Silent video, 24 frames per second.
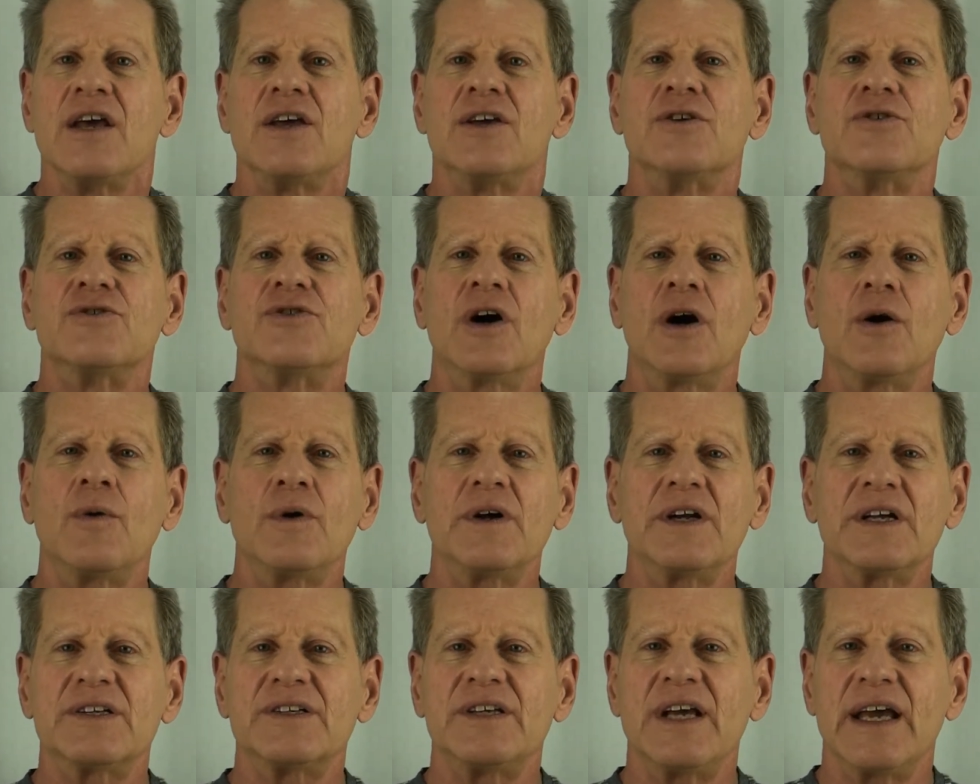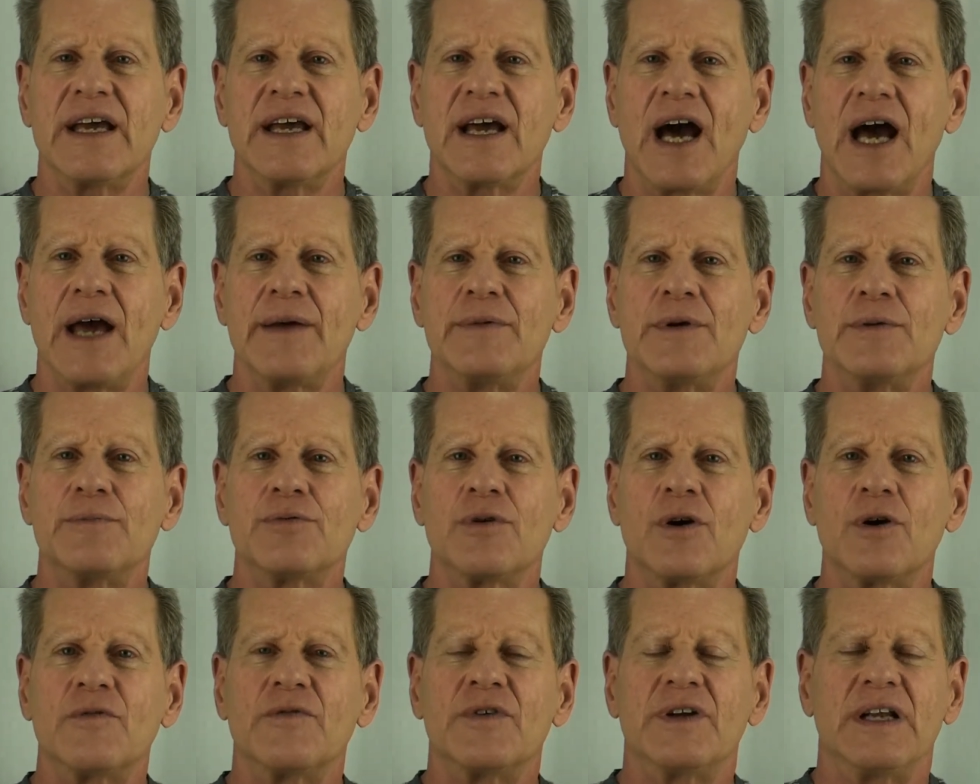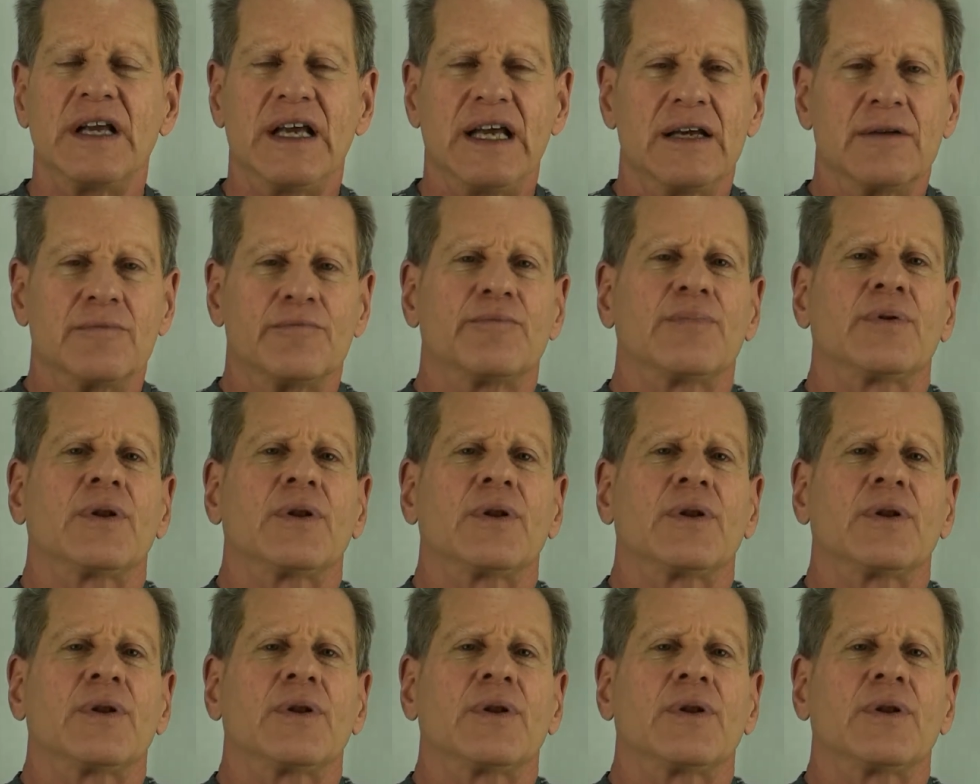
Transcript: You don't want to take ibuprofen in